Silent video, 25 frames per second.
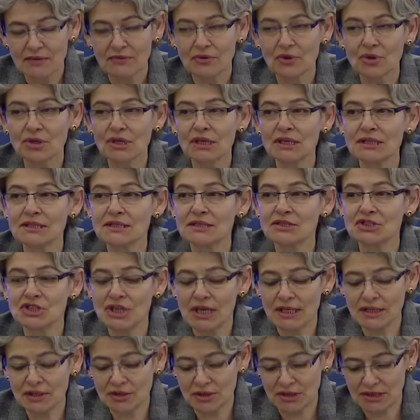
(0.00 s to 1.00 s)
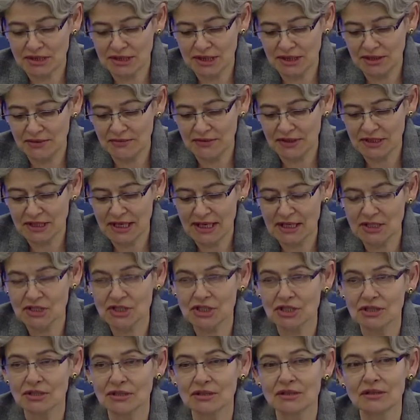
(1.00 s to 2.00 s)
for his generous
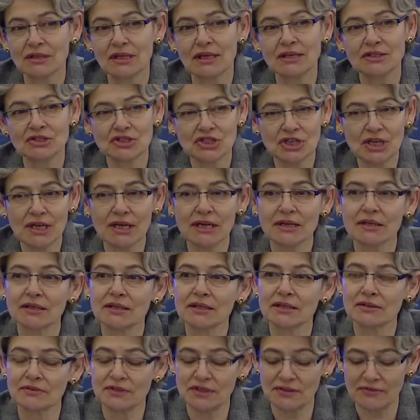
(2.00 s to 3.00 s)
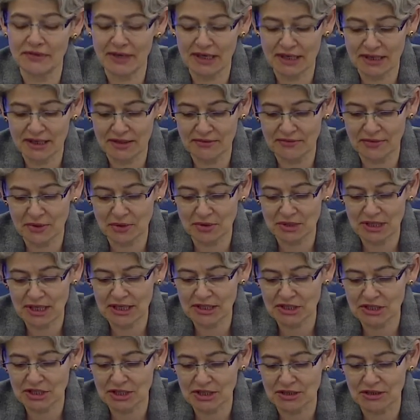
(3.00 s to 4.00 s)
invitation and chair of the Varkey
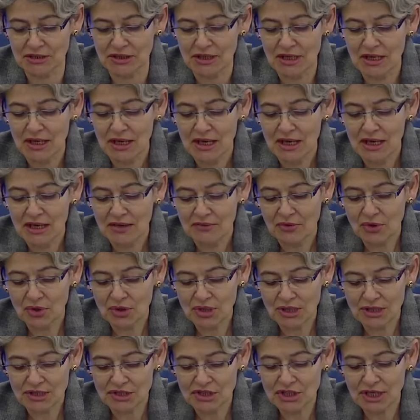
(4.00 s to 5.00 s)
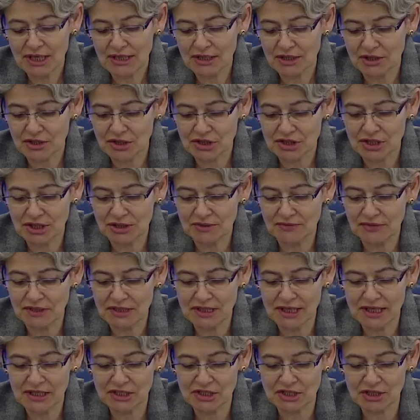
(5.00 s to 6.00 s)
Foundation, for his generous
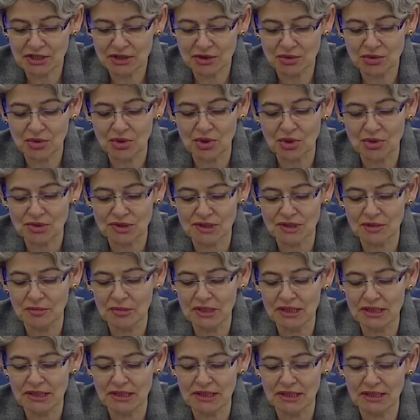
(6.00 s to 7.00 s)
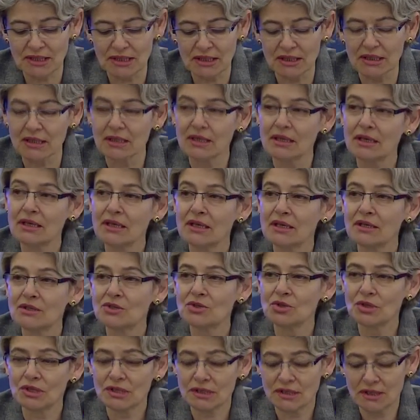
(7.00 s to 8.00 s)
invitation to host the meeting
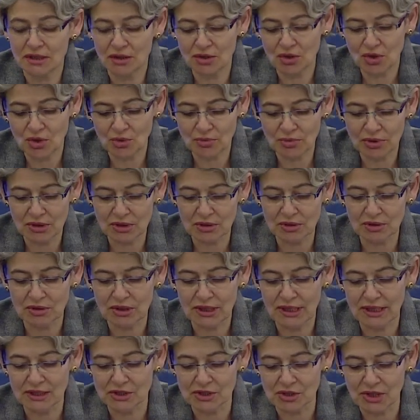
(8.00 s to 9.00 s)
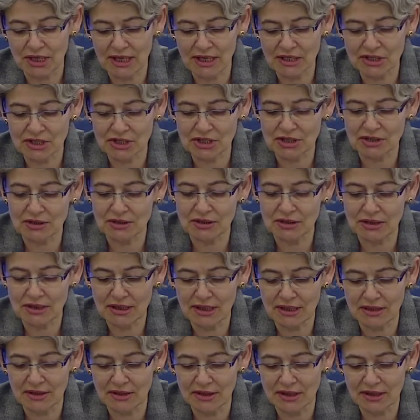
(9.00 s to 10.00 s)
during the Global Education
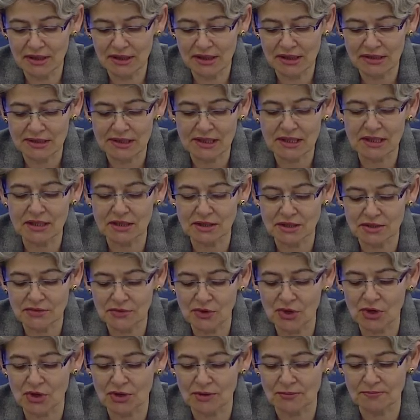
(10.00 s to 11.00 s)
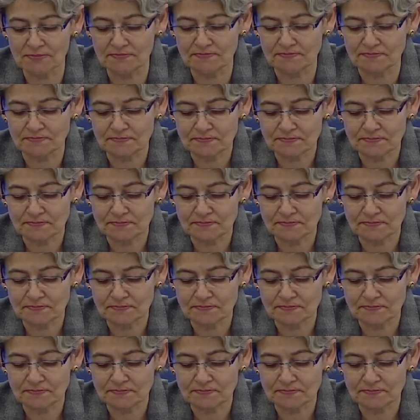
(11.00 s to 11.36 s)
and, and Skills Forum.